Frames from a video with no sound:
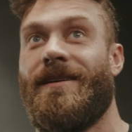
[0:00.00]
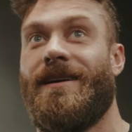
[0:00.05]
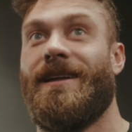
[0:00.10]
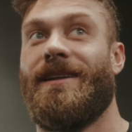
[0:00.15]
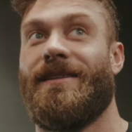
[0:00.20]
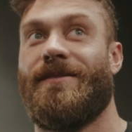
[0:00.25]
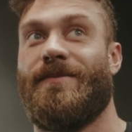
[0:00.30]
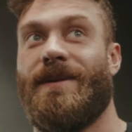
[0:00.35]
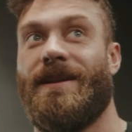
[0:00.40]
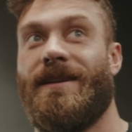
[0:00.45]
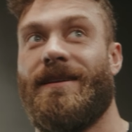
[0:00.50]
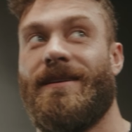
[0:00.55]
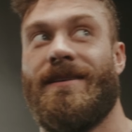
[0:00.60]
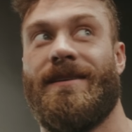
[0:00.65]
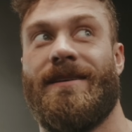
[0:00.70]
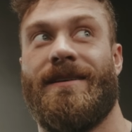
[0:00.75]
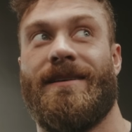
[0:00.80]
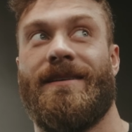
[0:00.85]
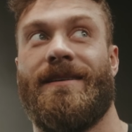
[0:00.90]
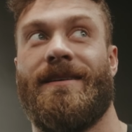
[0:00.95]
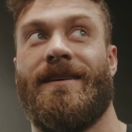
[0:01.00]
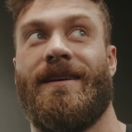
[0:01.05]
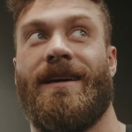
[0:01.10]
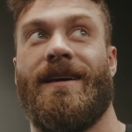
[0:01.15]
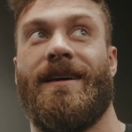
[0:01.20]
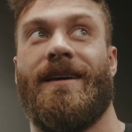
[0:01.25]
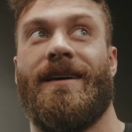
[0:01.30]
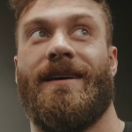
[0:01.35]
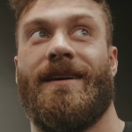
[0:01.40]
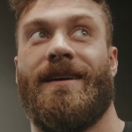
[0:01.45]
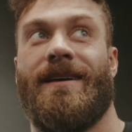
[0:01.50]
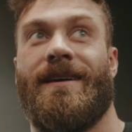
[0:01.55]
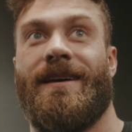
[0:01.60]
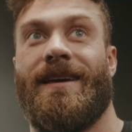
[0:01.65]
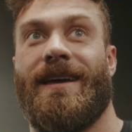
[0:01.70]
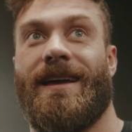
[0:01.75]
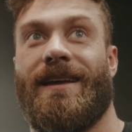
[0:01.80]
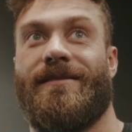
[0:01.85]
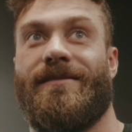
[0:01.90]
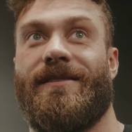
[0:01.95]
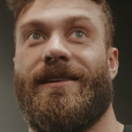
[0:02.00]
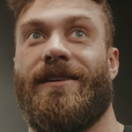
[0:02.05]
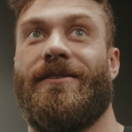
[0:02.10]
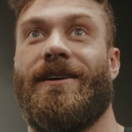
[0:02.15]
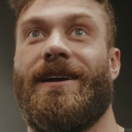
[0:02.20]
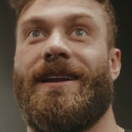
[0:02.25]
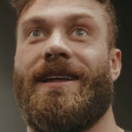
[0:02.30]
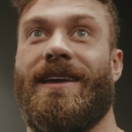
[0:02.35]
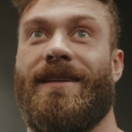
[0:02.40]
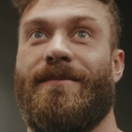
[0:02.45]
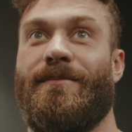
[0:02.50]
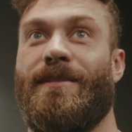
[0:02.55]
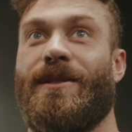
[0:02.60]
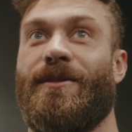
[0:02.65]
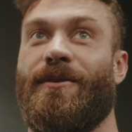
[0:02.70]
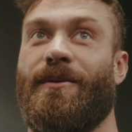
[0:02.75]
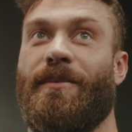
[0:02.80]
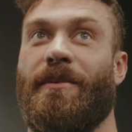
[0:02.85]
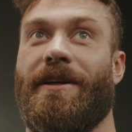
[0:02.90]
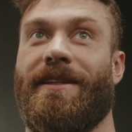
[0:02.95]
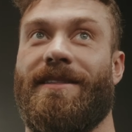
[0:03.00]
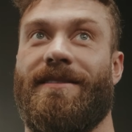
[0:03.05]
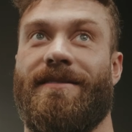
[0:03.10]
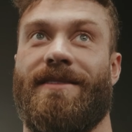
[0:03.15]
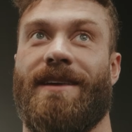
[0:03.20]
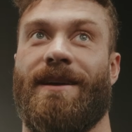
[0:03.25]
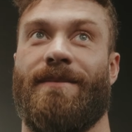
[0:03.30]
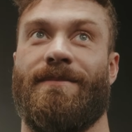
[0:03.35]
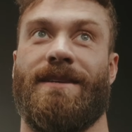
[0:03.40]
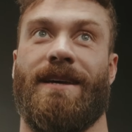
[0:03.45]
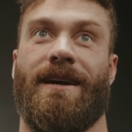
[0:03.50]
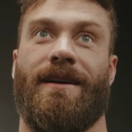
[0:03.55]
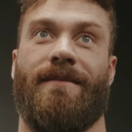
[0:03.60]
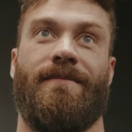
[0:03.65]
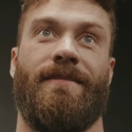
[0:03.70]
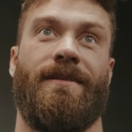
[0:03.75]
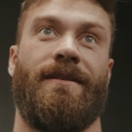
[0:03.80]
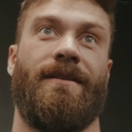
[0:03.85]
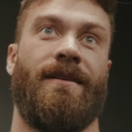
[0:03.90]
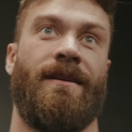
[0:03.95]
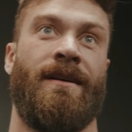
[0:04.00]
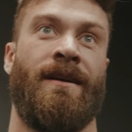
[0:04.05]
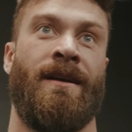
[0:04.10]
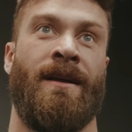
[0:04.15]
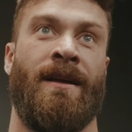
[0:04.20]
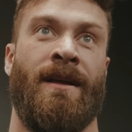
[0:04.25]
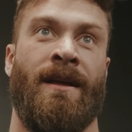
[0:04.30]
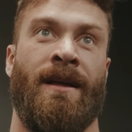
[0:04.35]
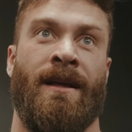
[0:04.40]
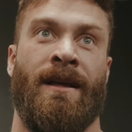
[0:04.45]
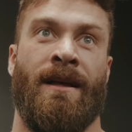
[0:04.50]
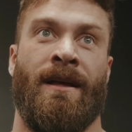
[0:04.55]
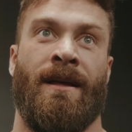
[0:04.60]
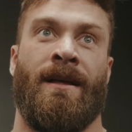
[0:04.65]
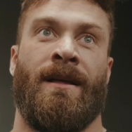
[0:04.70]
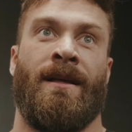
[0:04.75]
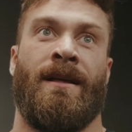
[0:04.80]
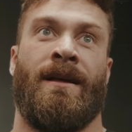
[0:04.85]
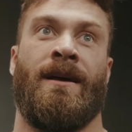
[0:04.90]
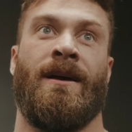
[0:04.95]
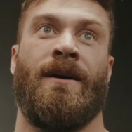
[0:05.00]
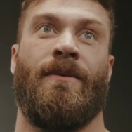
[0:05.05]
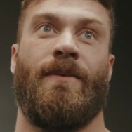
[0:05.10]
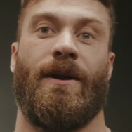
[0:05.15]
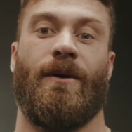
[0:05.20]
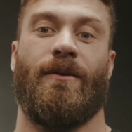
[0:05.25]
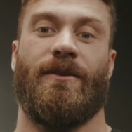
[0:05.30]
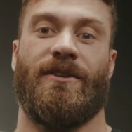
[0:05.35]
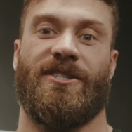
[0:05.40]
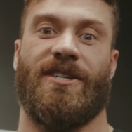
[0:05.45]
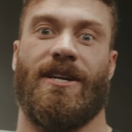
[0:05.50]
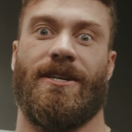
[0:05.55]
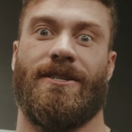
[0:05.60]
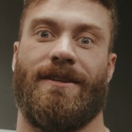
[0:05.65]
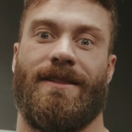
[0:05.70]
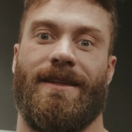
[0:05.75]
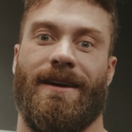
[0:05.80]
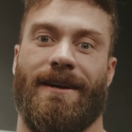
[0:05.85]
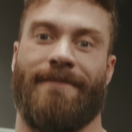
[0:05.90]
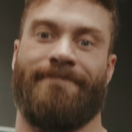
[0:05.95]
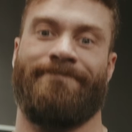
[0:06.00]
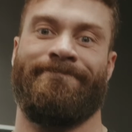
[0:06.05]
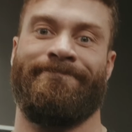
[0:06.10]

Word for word: and it's been exhilarating and miserable at the same time, but I wouldn't change a thing.